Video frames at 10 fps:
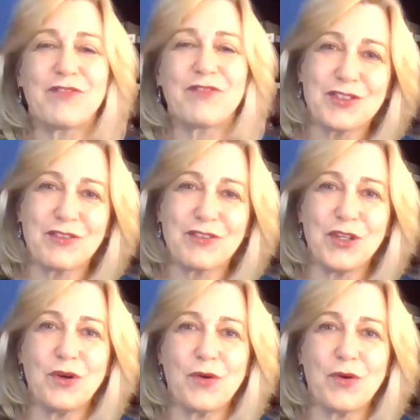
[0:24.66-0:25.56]
For those of
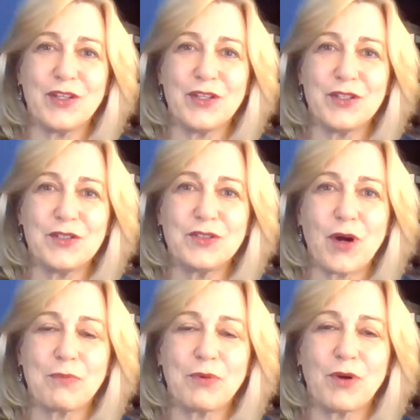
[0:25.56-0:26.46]
you who are new
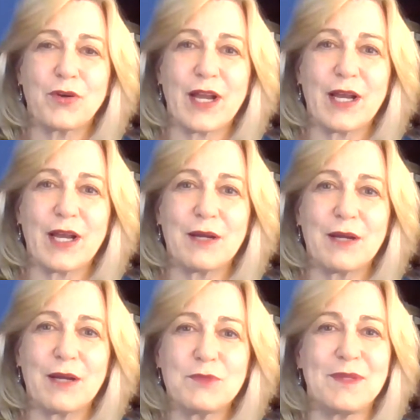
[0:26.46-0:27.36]
to our programs,
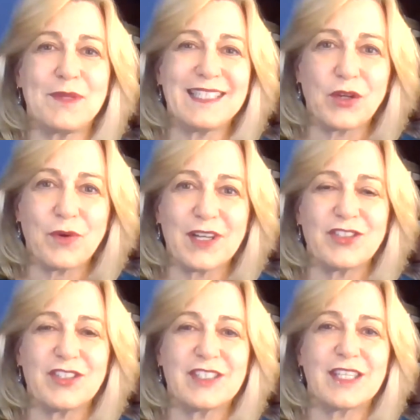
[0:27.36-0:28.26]
we will be taking
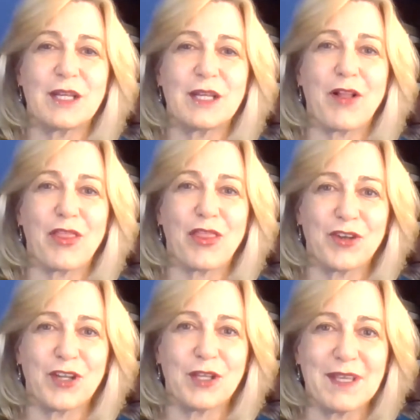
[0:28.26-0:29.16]
questions in about
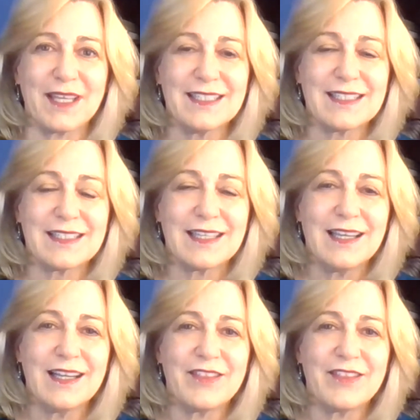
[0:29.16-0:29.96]
30 minutes.